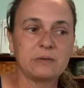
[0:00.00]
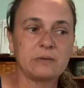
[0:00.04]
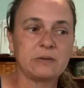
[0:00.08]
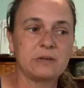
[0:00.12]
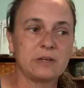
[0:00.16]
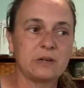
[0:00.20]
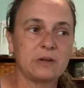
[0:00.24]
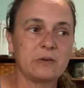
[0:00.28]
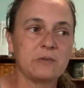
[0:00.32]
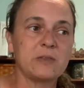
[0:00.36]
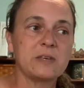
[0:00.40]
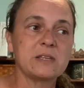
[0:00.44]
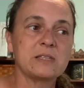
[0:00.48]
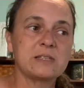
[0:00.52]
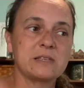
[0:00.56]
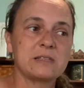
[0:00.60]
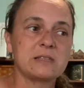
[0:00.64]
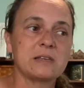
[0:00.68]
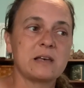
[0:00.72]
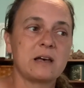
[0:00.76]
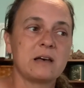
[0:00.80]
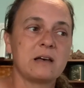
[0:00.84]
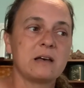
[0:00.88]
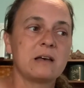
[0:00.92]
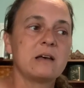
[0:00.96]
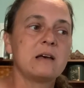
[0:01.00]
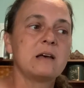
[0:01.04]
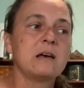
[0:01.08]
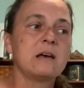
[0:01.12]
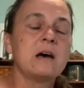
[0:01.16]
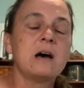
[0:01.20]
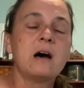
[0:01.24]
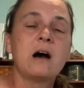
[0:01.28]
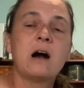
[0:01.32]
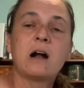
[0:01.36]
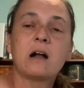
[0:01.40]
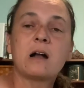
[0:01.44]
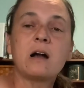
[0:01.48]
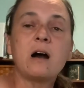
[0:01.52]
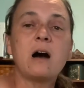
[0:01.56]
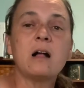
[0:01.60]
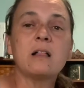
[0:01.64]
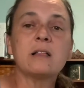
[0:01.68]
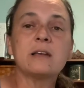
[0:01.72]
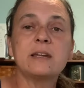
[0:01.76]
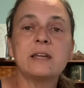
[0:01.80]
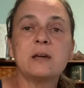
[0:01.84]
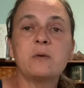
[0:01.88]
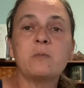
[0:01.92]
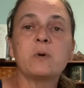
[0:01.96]
you know, this is a a
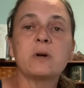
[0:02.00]
colony.